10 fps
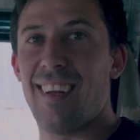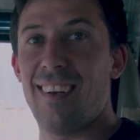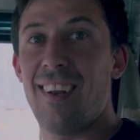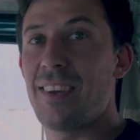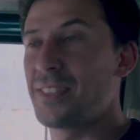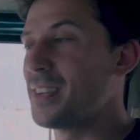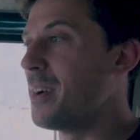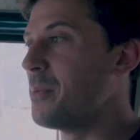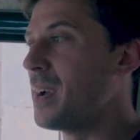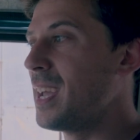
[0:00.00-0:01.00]
Last
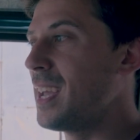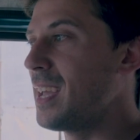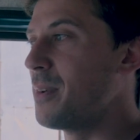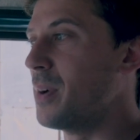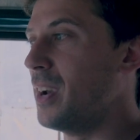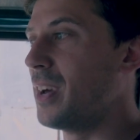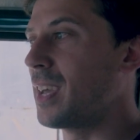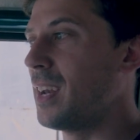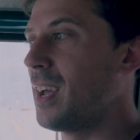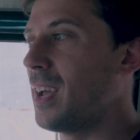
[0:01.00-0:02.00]
time we were
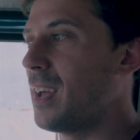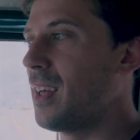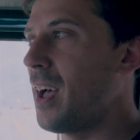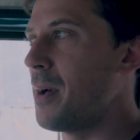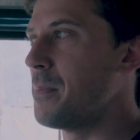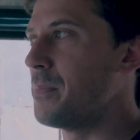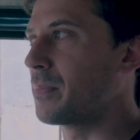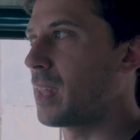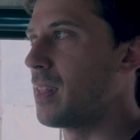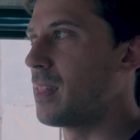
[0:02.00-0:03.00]
looking at
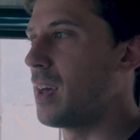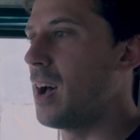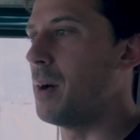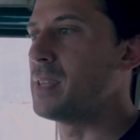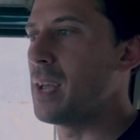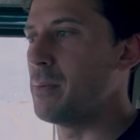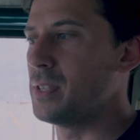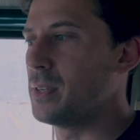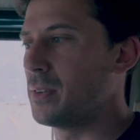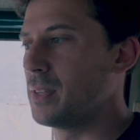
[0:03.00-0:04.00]
the update we're
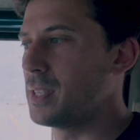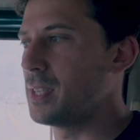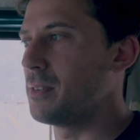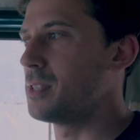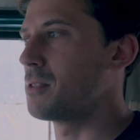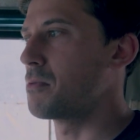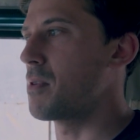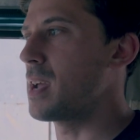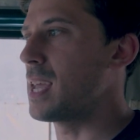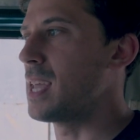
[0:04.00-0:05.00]
doing on this Series
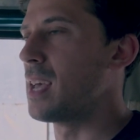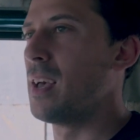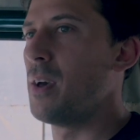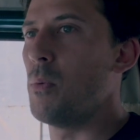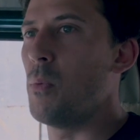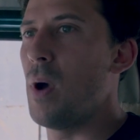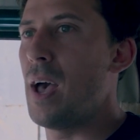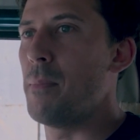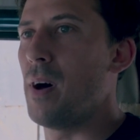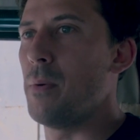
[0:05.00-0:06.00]
3,
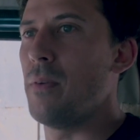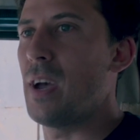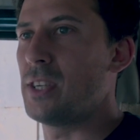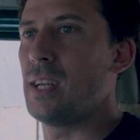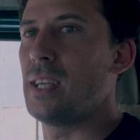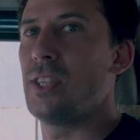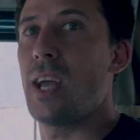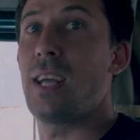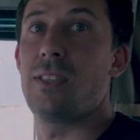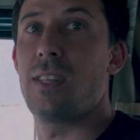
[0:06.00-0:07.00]
whereby we've actually
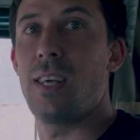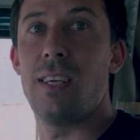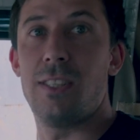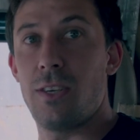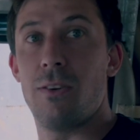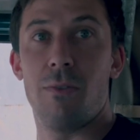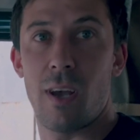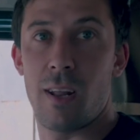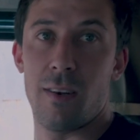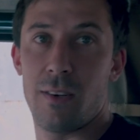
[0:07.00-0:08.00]
changed the ECU
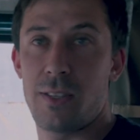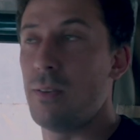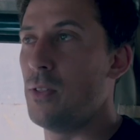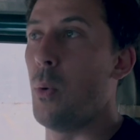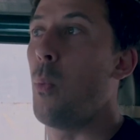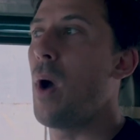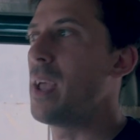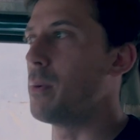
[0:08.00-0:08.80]
and the way